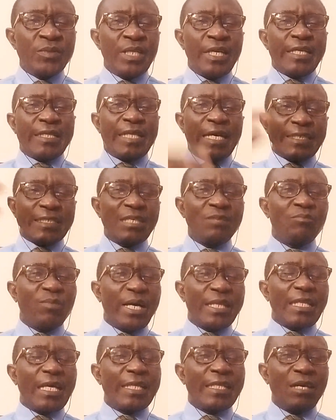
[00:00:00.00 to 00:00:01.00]
It doesn't
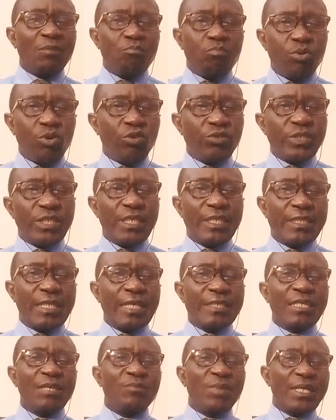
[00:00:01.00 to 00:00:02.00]
matter the plot. It
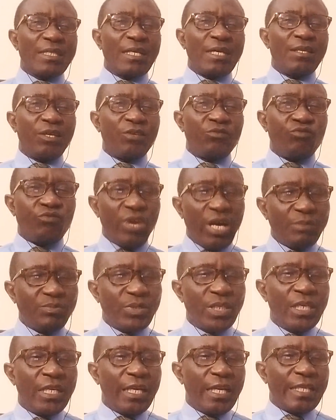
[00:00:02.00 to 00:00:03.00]
doesn't matter the
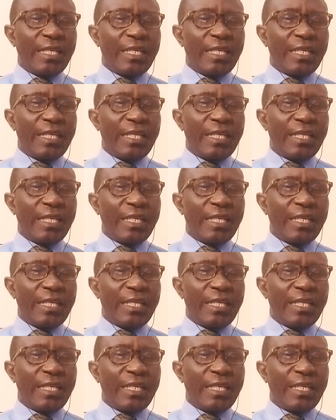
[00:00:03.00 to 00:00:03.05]
traps.